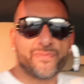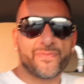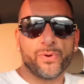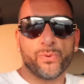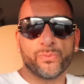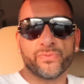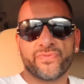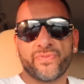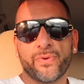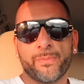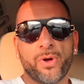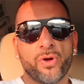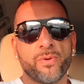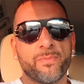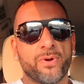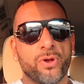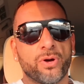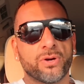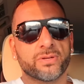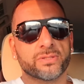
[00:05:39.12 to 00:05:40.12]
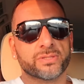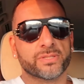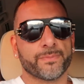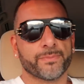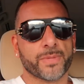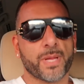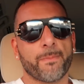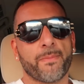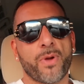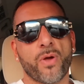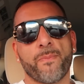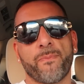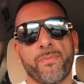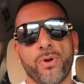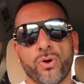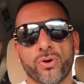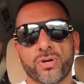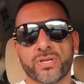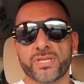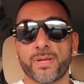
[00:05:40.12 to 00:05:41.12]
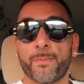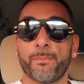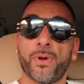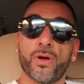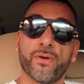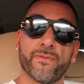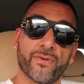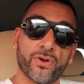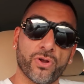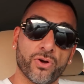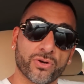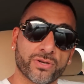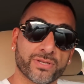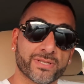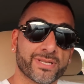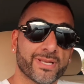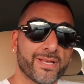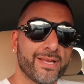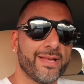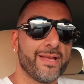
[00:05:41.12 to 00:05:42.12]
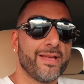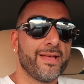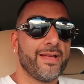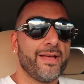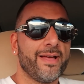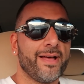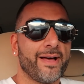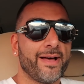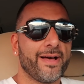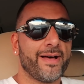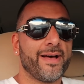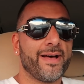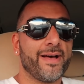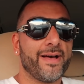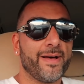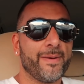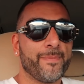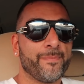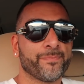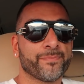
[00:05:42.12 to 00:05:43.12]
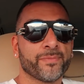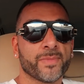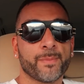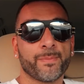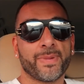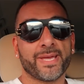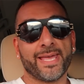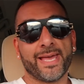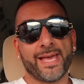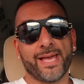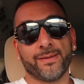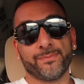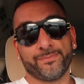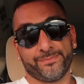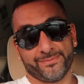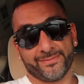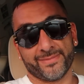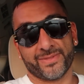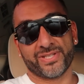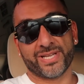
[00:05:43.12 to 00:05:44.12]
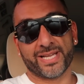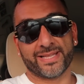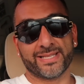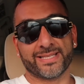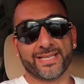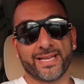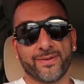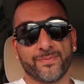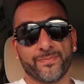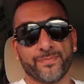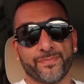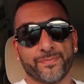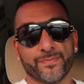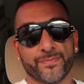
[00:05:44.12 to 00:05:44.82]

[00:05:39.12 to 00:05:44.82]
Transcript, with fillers: we filmed for Mo Vlogs, Mo Vlogs, Mo Vlogs. Um, but yeah, check this out.